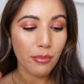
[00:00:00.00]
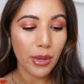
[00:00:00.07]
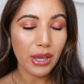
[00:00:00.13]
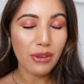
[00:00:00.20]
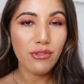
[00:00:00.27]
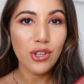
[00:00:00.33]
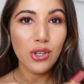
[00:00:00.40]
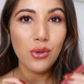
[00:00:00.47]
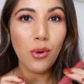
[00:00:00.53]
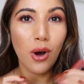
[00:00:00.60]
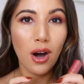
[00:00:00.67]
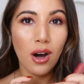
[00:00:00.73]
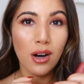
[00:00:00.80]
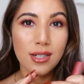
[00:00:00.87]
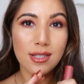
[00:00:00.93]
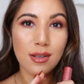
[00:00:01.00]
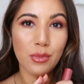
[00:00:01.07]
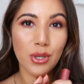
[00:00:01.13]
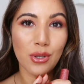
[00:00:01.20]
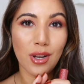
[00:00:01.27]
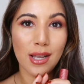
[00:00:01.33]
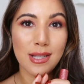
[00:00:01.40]
But if you are
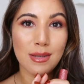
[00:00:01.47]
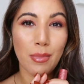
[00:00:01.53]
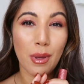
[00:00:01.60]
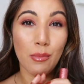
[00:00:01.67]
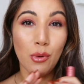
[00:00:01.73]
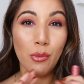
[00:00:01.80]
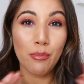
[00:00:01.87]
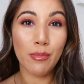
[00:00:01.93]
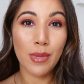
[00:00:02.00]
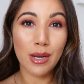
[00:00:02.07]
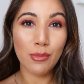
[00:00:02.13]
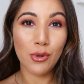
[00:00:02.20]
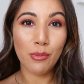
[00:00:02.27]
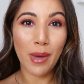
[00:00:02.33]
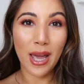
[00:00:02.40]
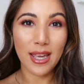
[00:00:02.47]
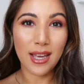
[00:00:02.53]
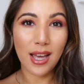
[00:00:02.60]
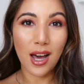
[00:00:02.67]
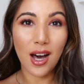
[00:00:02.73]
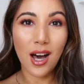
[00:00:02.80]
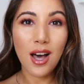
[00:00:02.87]
someone who likes a bit more minimal
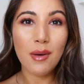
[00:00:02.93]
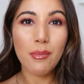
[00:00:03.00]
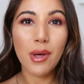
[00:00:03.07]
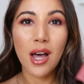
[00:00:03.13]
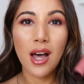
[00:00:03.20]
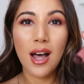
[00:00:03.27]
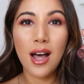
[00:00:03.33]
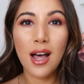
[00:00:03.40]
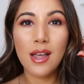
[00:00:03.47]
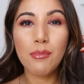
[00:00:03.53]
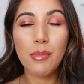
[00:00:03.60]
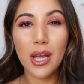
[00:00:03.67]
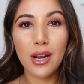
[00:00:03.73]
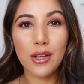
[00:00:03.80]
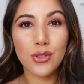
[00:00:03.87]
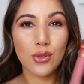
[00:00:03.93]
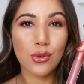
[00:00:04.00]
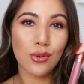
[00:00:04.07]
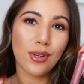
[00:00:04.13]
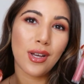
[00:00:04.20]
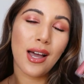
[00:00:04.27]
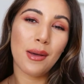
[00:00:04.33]
makeup, Pillow
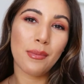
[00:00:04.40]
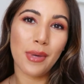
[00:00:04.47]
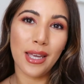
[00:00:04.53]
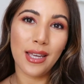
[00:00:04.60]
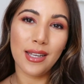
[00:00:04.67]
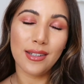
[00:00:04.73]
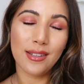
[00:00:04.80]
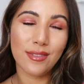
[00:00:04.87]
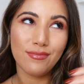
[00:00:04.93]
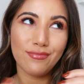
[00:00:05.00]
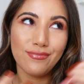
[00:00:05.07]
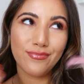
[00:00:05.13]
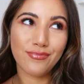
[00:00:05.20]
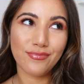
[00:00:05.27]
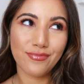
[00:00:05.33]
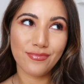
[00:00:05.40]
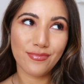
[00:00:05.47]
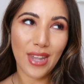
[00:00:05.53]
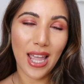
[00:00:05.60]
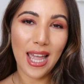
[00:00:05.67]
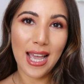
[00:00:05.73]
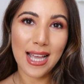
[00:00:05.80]
Talk, I mean,
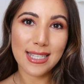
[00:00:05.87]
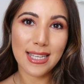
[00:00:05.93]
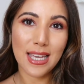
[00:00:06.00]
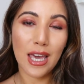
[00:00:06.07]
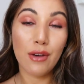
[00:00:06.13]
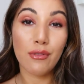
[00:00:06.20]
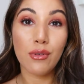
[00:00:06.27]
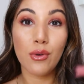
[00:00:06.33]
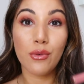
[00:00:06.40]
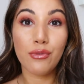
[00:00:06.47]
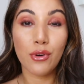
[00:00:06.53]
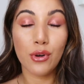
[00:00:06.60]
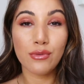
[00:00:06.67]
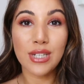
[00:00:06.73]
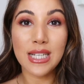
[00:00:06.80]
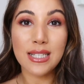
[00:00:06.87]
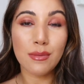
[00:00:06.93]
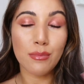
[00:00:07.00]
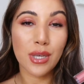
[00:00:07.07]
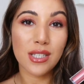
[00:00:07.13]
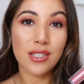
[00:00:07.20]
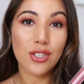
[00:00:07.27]
it's a hit for a
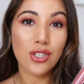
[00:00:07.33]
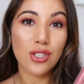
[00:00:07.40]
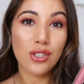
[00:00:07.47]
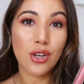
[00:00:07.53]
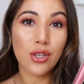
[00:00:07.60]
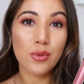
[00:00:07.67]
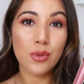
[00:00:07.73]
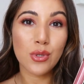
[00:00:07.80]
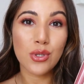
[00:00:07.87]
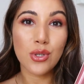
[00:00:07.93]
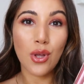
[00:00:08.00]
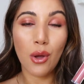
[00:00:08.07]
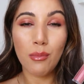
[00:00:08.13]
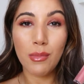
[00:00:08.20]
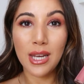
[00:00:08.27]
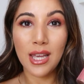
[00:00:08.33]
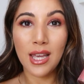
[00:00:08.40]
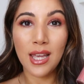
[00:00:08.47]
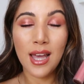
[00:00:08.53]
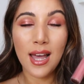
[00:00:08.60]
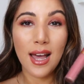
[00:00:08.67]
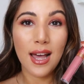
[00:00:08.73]
reason, because it just goes with so
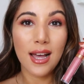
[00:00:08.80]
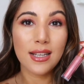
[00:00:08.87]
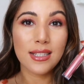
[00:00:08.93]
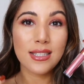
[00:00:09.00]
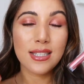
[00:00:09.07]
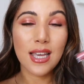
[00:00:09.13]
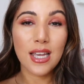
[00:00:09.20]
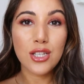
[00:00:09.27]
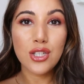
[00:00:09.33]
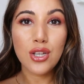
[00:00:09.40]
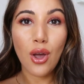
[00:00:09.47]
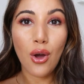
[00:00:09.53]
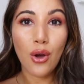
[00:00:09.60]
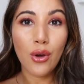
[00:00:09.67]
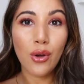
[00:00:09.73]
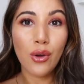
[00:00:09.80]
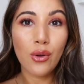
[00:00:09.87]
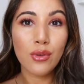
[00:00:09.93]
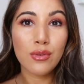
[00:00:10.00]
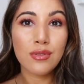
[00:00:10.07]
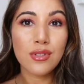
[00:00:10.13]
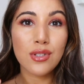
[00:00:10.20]
many skin
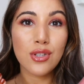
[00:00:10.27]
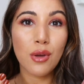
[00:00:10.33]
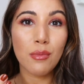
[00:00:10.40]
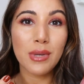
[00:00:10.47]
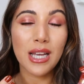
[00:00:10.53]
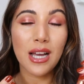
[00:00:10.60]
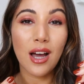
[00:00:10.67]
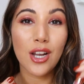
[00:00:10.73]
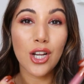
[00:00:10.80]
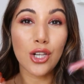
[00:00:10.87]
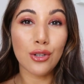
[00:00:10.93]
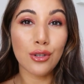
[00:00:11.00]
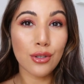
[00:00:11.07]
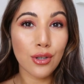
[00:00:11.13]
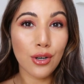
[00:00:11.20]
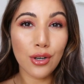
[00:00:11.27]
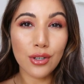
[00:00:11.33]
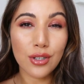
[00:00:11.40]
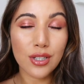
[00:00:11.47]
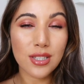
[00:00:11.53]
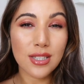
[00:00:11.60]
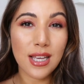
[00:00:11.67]
tones, so many kind of
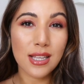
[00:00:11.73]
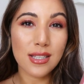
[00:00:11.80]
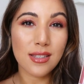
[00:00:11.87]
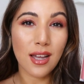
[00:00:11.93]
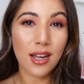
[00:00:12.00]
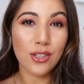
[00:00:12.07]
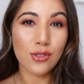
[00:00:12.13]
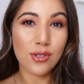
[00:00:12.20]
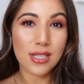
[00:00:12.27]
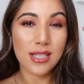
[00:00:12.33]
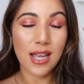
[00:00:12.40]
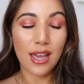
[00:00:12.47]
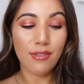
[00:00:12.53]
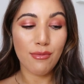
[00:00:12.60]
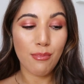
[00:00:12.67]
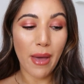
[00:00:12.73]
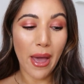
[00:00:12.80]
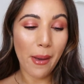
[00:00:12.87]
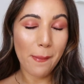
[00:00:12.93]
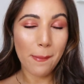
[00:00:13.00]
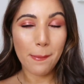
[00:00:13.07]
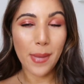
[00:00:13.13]
looks. It's like your safe
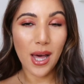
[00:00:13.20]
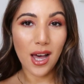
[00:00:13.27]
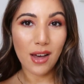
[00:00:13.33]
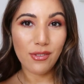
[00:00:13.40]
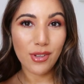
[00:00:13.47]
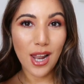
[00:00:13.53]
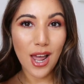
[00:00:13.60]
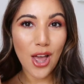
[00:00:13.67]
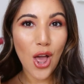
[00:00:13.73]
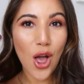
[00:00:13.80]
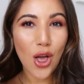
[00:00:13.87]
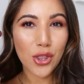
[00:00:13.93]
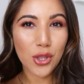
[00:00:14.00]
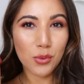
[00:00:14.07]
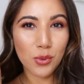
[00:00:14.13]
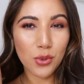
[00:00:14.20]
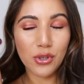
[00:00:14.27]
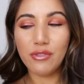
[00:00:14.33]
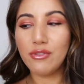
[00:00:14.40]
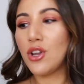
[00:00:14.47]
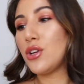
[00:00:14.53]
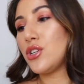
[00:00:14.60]
bet. But I feel like the
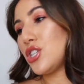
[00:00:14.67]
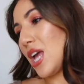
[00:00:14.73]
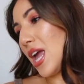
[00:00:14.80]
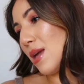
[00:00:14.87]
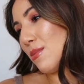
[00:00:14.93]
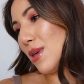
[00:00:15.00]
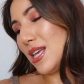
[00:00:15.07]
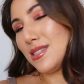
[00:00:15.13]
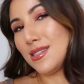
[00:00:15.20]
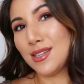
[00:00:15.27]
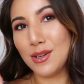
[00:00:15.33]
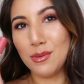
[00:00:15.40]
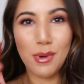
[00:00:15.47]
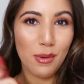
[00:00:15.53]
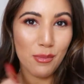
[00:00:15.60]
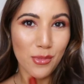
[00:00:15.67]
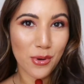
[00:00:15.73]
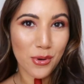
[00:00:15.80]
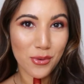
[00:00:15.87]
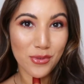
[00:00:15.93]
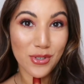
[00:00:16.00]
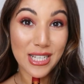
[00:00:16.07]
Walk of No Shame is a little bit
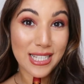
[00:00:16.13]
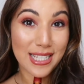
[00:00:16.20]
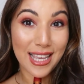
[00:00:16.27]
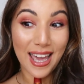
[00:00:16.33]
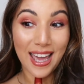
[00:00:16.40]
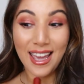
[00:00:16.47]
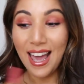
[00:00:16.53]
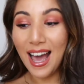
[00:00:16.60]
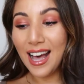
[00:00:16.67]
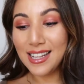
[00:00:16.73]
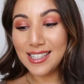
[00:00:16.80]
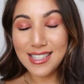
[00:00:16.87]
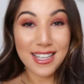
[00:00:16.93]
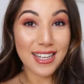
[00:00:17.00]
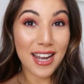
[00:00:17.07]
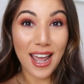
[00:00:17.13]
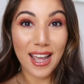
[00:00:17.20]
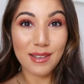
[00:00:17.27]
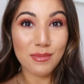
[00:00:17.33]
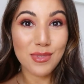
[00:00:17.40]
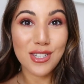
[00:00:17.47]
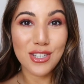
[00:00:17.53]
more risque, as the
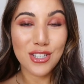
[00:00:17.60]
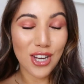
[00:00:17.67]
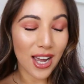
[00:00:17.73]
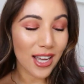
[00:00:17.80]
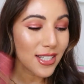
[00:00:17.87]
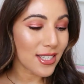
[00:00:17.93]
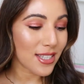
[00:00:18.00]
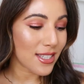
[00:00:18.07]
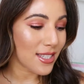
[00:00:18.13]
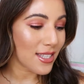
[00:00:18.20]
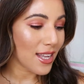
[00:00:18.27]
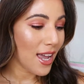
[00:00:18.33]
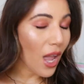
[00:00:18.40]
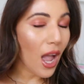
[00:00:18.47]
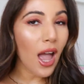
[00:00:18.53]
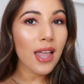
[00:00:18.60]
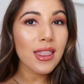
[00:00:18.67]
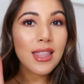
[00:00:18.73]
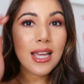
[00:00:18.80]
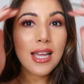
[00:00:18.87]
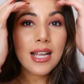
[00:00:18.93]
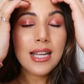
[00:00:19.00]
name suggests.
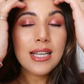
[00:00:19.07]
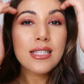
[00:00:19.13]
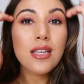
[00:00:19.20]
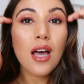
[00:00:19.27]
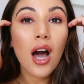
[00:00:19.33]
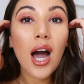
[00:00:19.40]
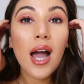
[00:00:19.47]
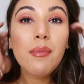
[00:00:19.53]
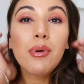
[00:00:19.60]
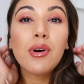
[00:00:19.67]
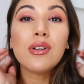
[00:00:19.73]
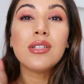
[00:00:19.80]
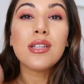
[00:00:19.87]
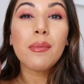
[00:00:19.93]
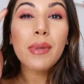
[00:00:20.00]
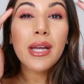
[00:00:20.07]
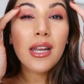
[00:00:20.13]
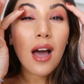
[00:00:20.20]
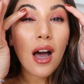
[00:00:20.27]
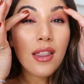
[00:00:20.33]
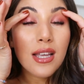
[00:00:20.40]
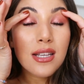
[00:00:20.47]
And the glitter iPods, I mean,
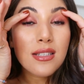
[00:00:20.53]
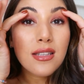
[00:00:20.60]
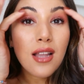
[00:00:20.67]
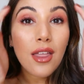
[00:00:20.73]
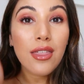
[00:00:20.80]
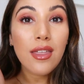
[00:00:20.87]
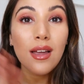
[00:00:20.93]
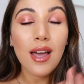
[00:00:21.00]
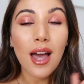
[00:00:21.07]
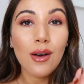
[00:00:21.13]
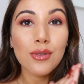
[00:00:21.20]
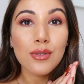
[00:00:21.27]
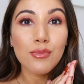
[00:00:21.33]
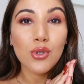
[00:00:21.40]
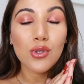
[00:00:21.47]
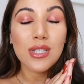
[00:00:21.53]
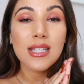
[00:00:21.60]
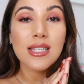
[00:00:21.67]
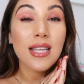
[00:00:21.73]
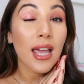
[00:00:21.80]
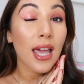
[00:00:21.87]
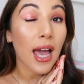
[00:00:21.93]
there's nothing else more to
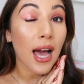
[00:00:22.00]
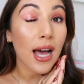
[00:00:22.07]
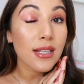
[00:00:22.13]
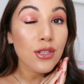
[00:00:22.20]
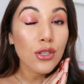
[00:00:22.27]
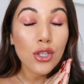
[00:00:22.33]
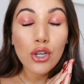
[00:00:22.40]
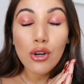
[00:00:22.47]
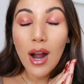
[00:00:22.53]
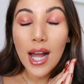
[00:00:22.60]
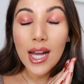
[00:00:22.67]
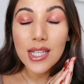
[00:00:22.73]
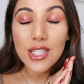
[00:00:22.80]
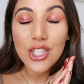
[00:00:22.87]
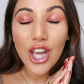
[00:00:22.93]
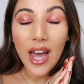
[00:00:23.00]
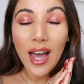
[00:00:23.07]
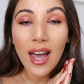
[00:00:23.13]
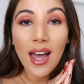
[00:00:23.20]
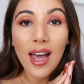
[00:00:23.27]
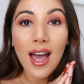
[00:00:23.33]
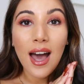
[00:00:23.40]
say. It hasn't cracked
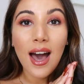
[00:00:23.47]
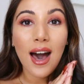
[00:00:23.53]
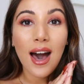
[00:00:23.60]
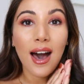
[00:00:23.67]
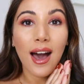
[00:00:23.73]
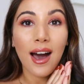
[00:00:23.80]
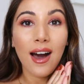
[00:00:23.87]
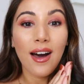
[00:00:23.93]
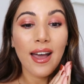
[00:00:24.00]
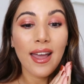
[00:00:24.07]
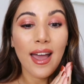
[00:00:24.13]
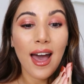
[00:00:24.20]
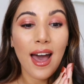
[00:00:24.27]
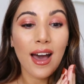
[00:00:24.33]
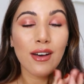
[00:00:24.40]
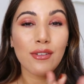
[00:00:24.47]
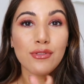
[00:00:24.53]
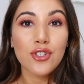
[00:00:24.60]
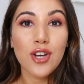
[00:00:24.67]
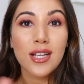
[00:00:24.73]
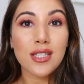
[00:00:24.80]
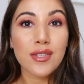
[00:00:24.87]
yet. I have
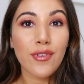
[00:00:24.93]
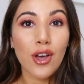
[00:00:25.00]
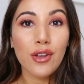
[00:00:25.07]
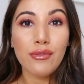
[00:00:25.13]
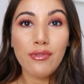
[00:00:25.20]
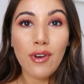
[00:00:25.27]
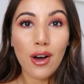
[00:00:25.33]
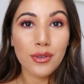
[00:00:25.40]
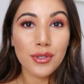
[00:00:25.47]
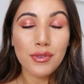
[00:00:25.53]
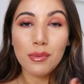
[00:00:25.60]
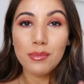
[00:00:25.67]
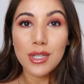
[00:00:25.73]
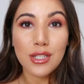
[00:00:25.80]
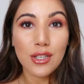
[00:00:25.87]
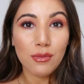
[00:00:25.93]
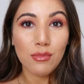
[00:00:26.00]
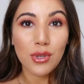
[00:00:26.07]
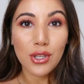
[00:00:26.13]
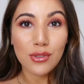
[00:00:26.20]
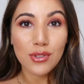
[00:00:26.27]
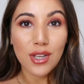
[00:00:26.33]
transferred files from this
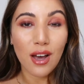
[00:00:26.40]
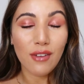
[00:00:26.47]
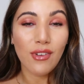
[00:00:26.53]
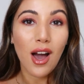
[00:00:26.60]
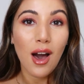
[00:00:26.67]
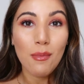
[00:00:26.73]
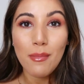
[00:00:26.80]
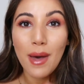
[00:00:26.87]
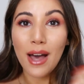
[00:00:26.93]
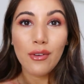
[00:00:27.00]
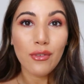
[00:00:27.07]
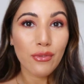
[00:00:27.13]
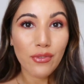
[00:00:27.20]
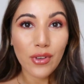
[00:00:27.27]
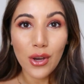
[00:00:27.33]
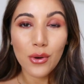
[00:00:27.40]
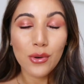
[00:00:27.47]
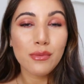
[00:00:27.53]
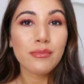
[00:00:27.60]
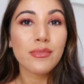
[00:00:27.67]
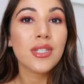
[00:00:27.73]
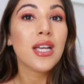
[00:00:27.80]
computer, I've come back,
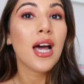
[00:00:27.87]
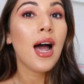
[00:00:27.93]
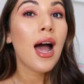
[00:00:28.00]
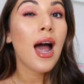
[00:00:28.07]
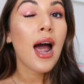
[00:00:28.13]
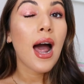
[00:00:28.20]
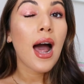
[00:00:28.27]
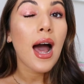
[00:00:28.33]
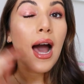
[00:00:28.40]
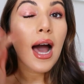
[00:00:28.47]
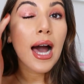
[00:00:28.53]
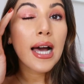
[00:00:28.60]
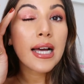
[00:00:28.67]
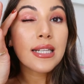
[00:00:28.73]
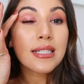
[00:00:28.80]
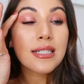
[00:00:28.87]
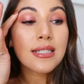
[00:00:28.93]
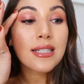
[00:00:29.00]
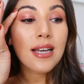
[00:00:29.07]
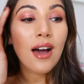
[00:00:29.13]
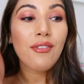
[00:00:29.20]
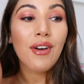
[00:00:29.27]
filmed,
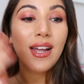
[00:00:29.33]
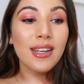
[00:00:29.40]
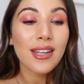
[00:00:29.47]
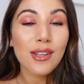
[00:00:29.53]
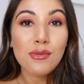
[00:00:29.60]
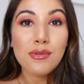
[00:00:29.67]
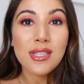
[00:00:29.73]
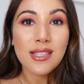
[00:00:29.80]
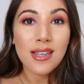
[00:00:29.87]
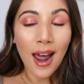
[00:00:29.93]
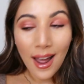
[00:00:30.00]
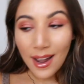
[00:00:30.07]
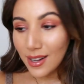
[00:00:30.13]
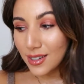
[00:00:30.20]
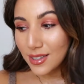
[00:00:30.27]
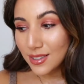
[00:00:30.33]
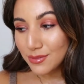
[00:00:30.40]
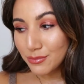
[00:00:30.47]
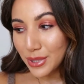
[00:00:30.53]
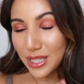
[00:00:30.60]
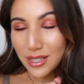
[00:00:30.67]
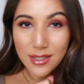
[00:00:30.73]
and I've had a little snack,
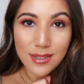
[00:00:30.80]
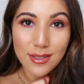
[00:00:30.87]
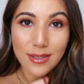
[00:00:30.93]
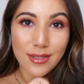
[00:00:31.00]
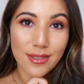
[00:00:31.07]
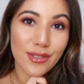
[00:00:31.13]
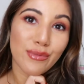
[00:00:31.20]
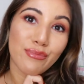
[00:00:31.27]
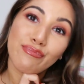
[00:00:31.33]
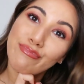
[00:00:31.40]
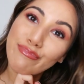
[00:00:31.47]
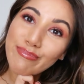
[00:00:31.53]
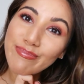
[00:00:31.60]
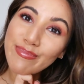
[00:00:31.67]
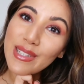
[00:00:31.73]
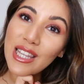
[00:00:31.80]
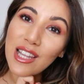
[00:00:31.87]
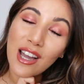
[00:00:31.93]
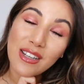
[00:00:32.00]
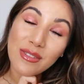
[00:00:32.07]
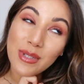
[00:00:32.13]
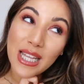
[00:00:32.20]
because
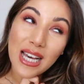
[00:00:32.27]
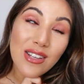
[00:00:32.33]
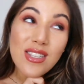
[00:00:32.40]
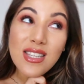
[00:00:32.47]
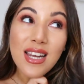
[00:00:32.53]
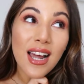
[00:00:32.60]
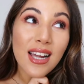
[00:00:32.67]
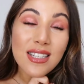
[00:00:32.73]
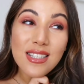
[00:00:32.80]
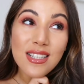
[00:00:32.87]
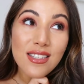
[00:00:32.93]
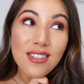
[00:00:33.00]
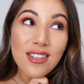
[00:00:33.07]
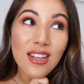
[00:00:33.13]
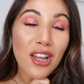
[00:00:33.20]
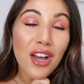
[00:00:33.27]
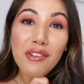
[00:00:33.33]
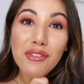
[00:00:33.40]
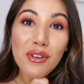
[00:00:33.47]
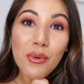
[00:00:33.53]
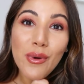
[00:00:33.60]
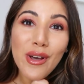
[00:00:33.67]
life without snacks is a
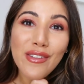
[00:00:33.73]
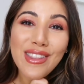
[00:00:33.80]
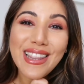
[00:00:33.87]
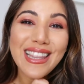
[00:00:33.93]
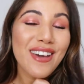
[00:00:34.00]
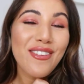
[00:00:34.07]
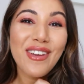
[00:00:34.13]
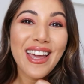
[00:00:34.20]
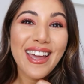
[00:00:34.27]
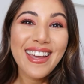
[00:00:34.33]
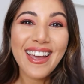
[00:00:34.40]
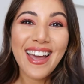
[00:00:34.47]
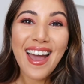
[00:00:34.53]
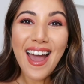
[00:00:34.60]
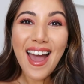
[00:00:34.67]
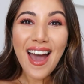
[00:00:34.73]
life not worth living.